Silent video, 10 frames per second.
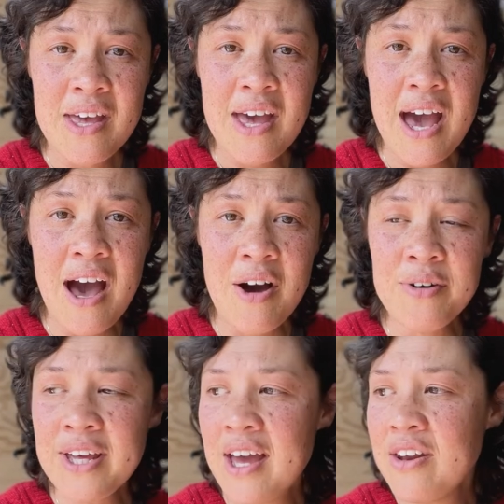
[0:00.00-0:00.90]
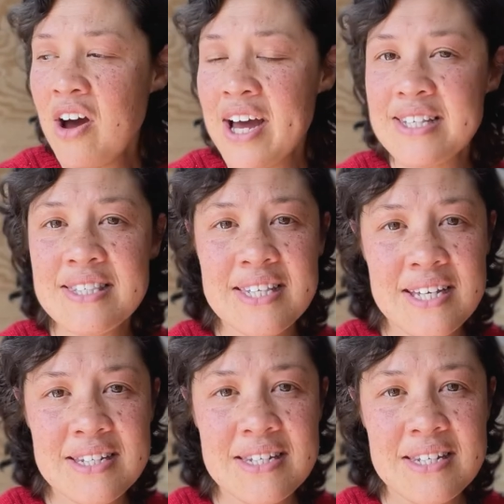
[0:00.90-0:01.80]
How can I
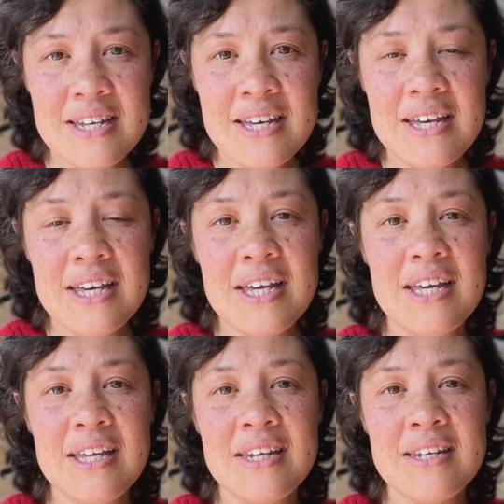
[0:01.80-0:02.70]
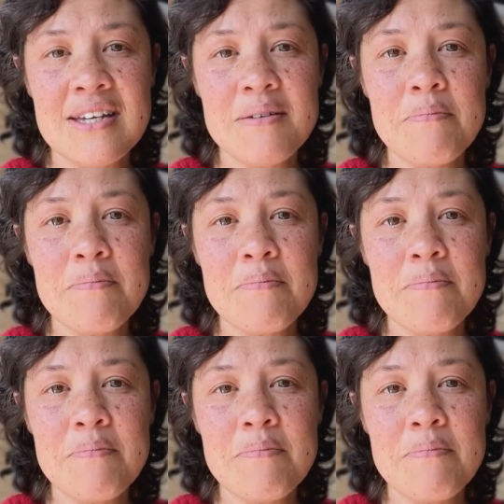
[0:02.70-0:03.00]
sit in